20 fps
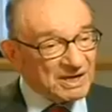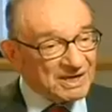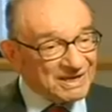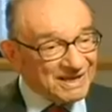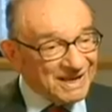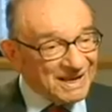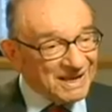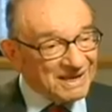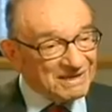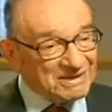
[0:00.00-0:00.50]

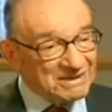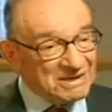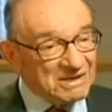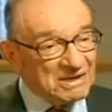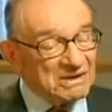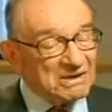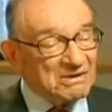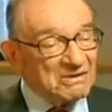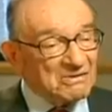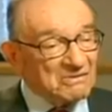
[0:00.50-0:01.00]
bring it
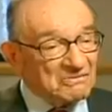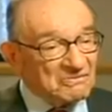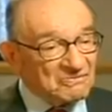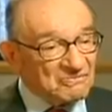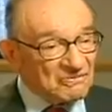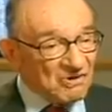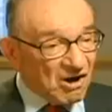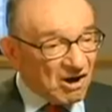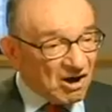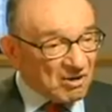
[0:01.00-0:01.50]
in
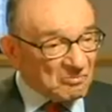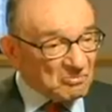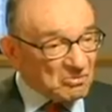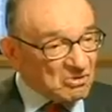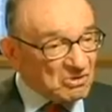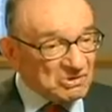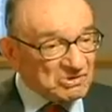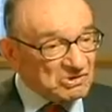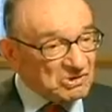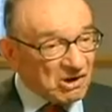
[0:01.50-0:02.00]

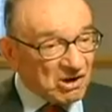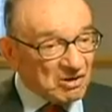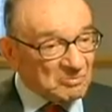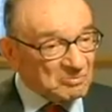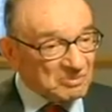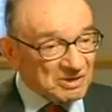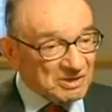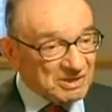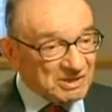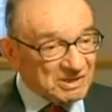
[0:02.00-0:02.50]
far more
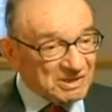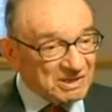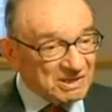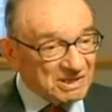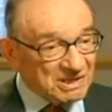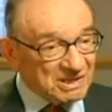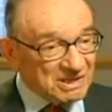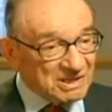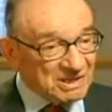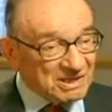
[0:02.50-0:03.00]

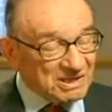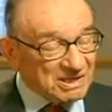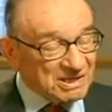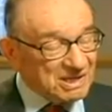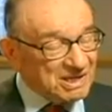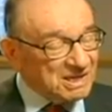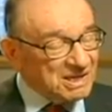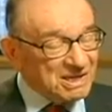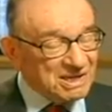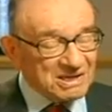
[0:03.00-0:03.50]
sharply
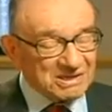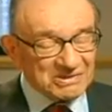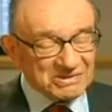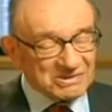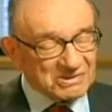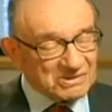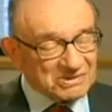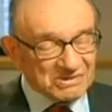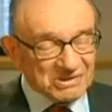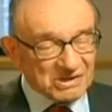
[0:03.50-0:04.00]

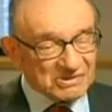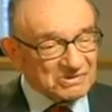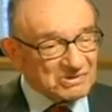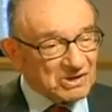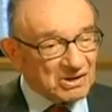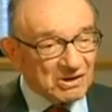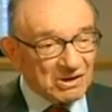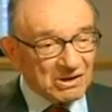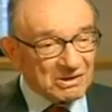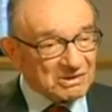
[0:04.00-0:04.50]
is
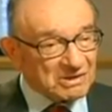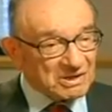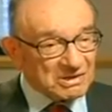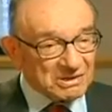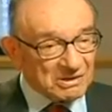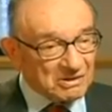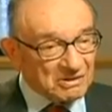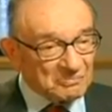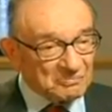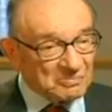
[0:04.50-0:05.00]
just
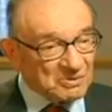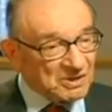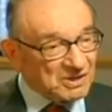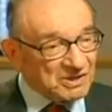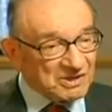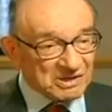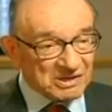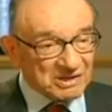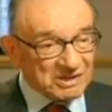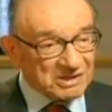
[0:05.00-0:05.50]
utterly
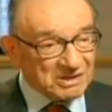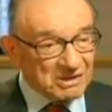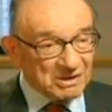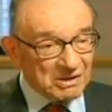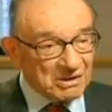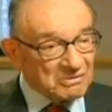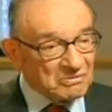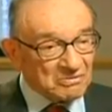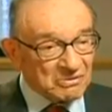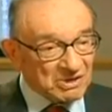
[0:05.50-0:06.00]

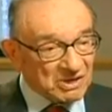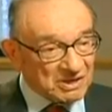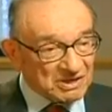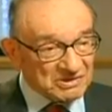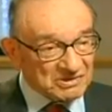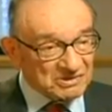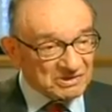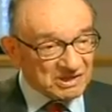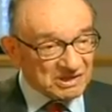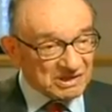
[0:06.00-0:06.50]
politically
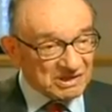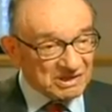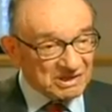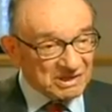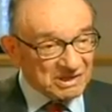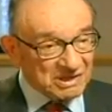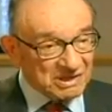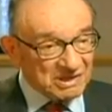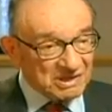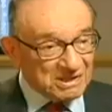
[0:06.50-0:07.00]

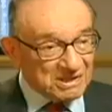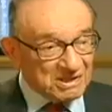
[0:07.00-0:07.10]
unrealistic.